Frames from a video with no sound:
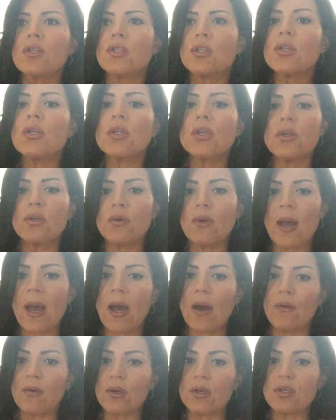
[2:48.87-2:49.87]
2
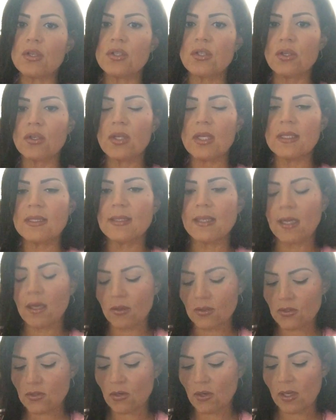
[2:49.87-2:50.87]
hours. So let's say
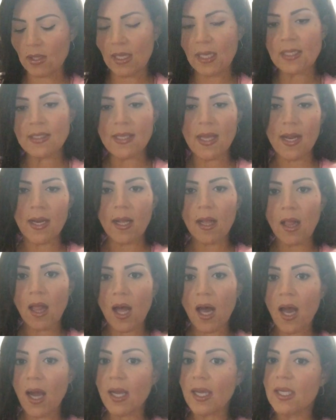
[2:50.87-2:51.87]
I'll start at like 10
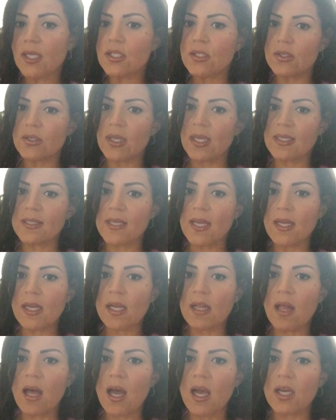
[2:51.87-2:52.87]
o'clock and do like 10
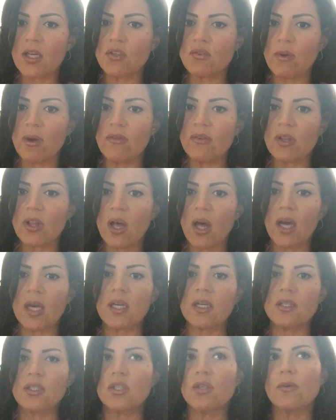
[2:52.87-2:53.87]
o'clock, 12
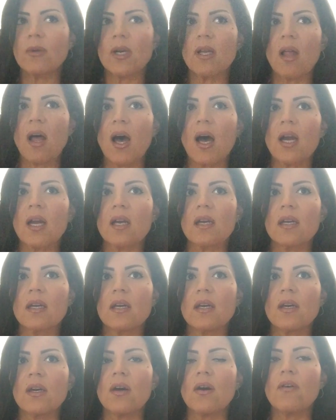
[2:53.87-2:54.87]
o'clock, 2 o'clock,
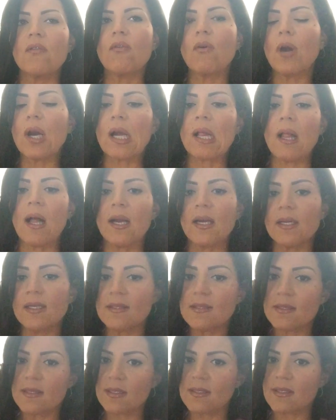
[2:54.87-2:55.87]
4 o'clock,
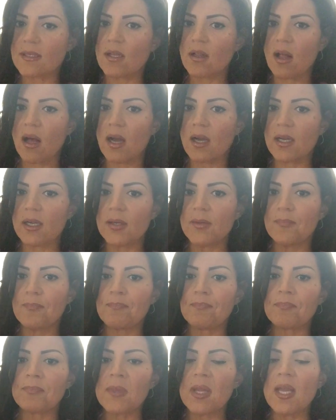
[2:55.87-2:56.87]
and 6 o'clock.
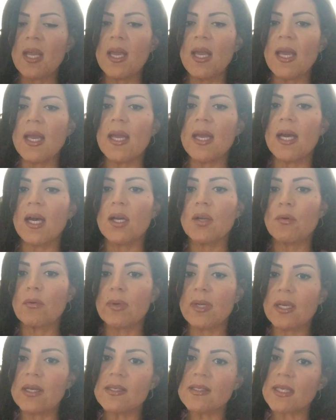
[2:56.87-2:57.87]
And
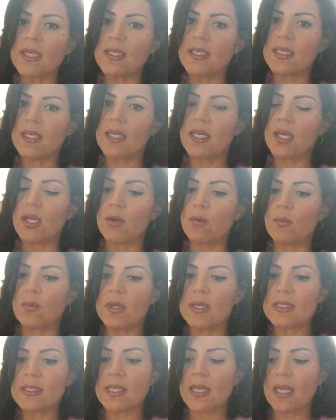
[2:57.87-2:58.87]
what else I did
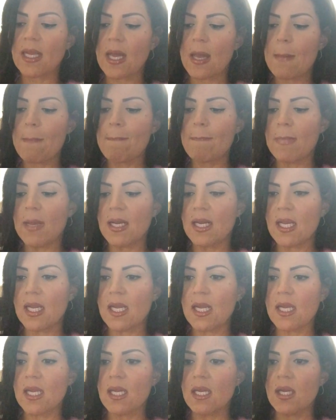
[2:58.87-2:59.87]
was like a
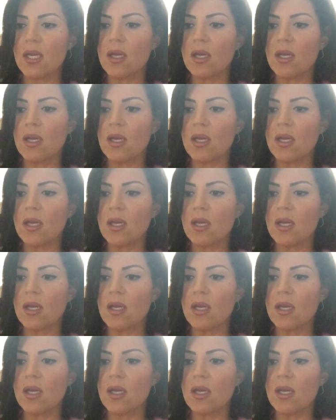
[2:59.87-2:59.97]
mini